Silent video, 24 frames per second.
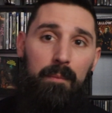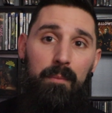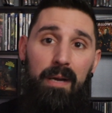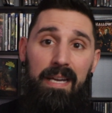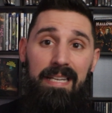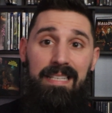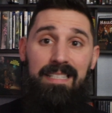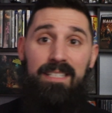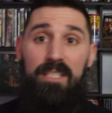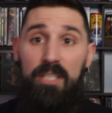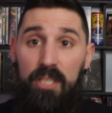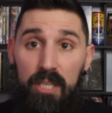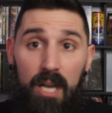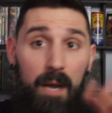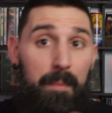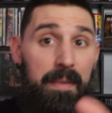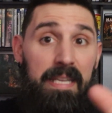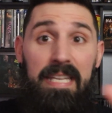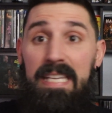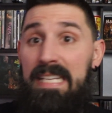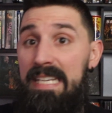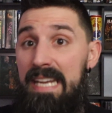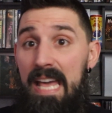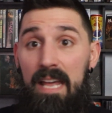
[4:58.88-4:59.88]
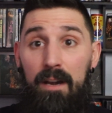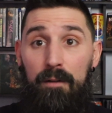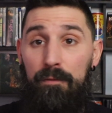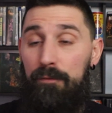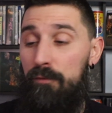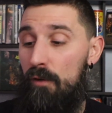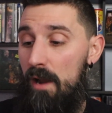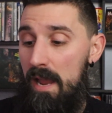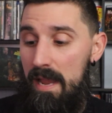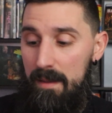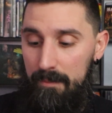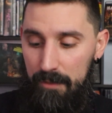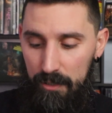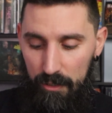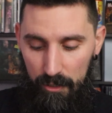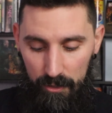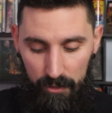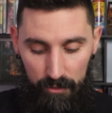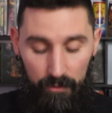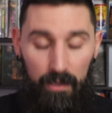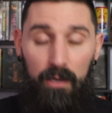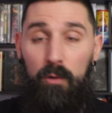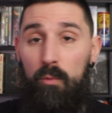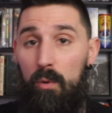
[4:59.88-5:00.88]
I'm like coming in and out of frame. You know,
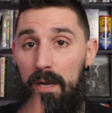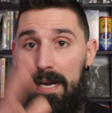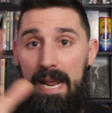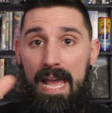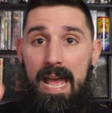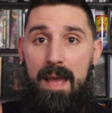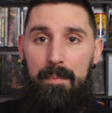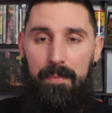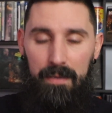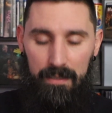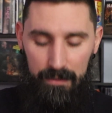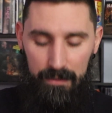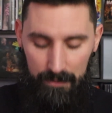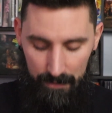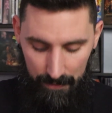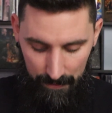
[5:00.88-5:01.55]
you're like, what happened?